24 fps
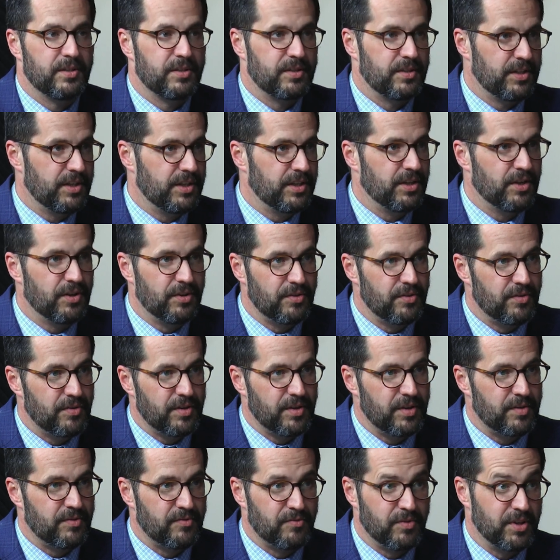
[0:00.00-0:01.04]
you know,
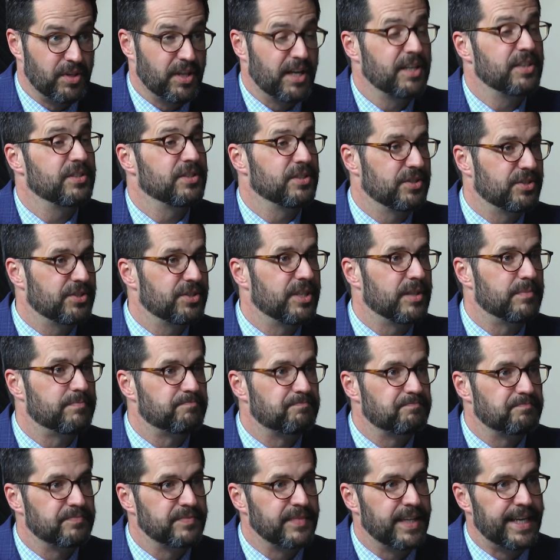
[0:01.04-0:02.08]
relationship.
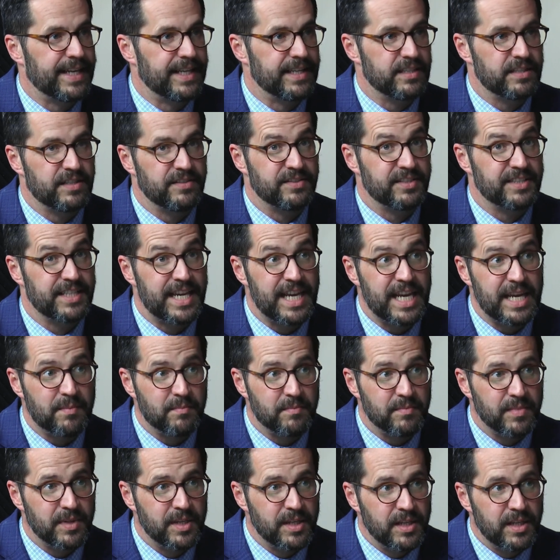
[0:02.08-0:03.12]
And it's the
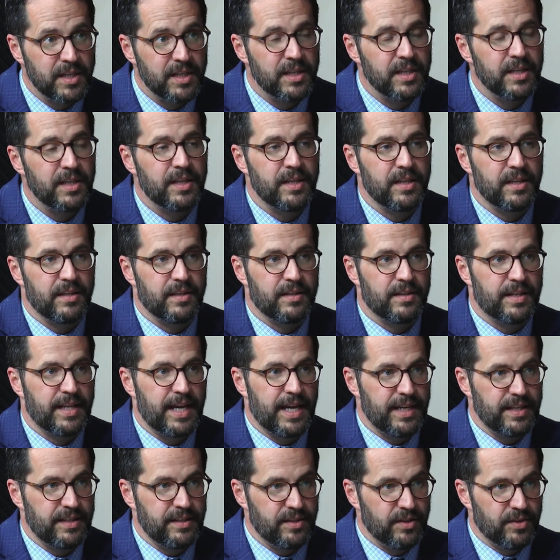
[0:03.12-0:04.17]
same
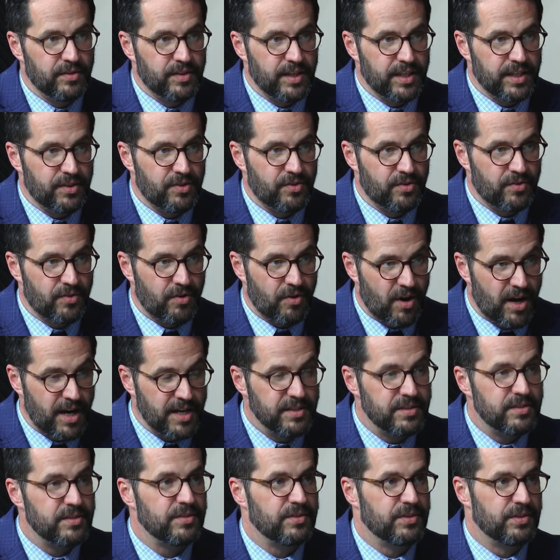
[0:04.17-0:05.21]
that, you know, that
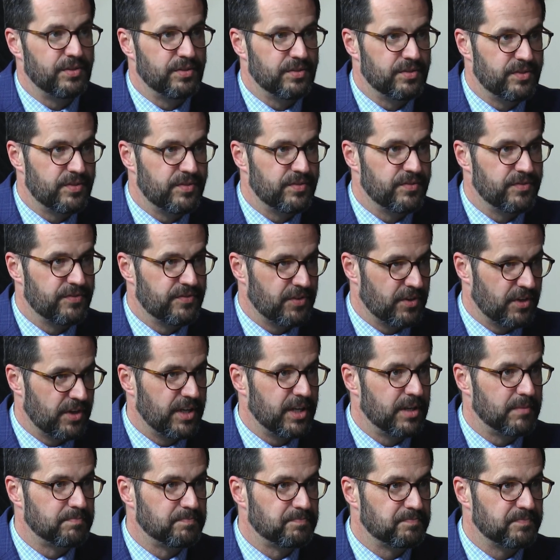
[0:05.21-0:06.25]
Christ used for
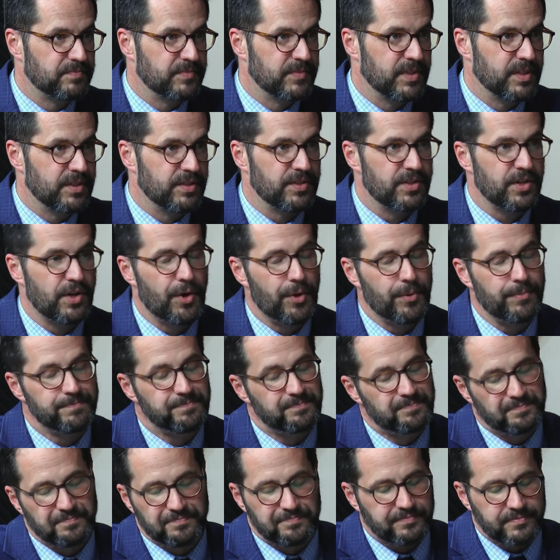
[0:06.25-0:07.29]
him. Mm-hmm. So
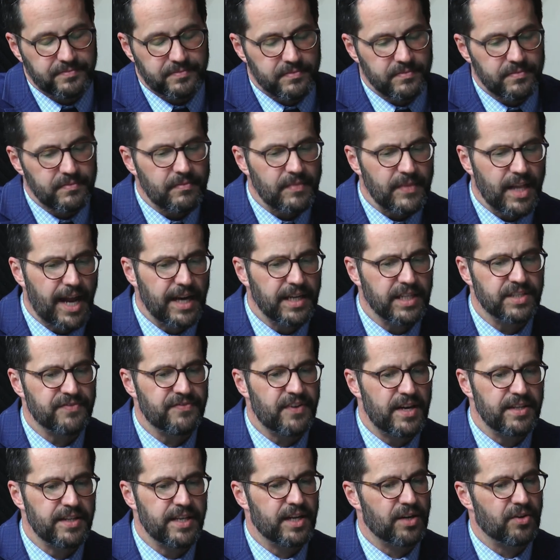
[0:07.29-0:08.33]
I just
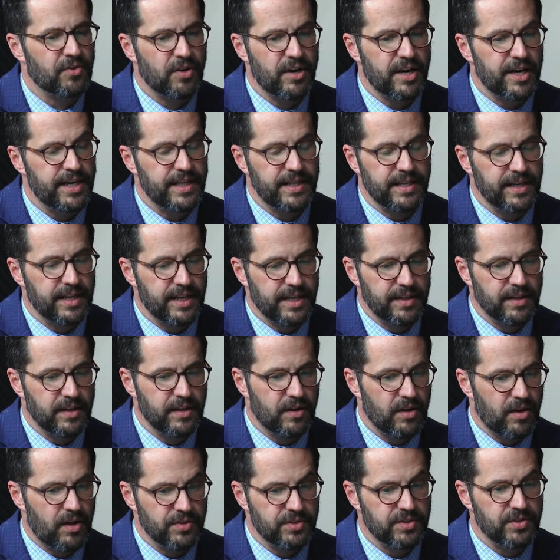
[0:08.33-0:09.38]
find that great. And uh,
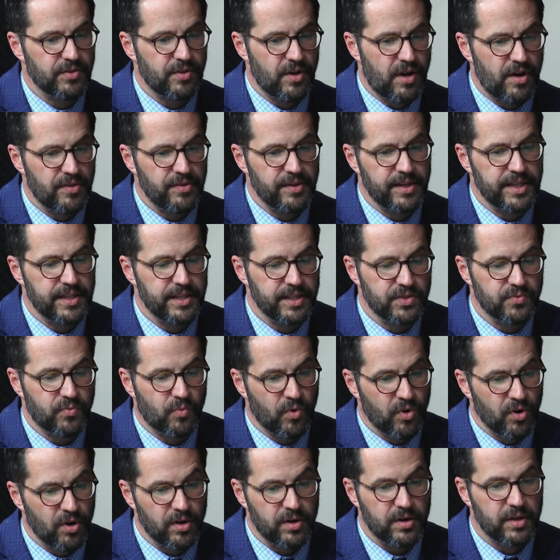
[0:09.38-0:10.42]
on, so on in this
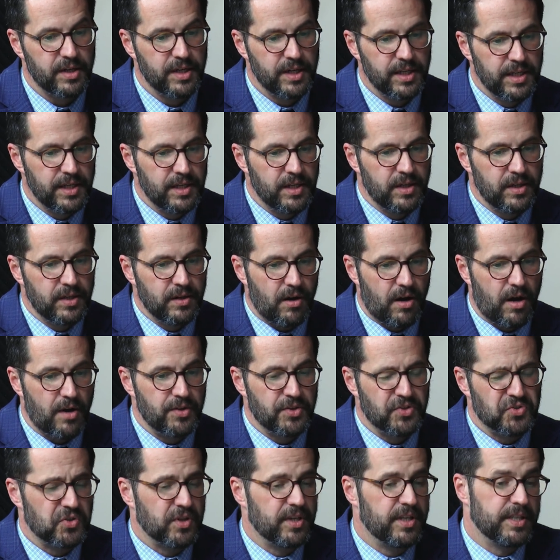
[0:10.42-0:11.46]
work on
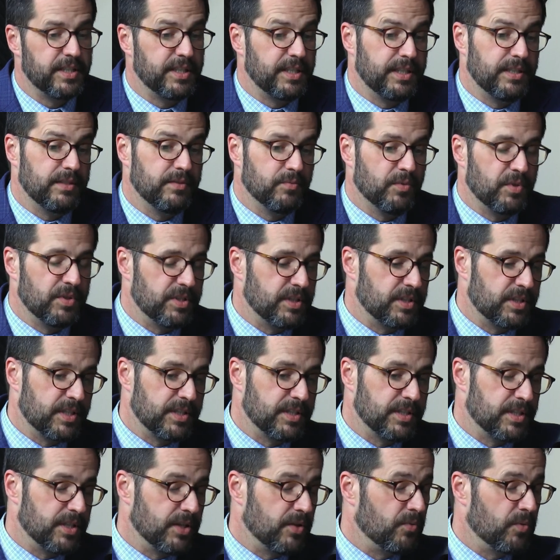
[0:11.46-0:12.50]
the Trinity, which is
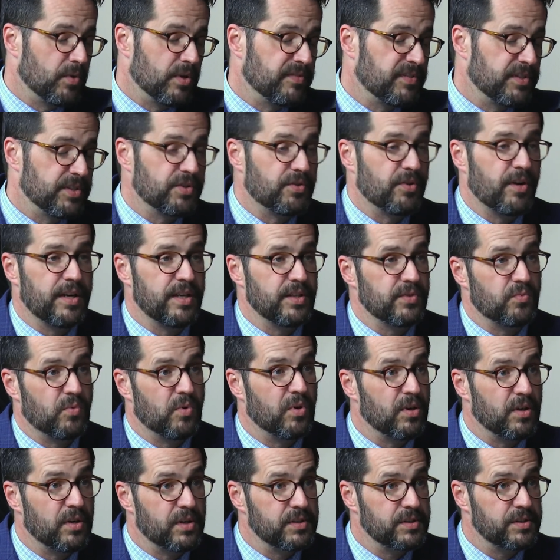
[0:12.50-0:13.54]
considered one of his greatest
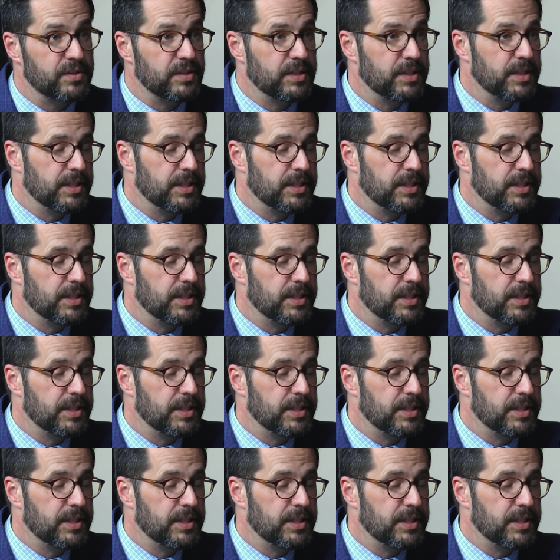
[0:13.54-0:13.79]
works,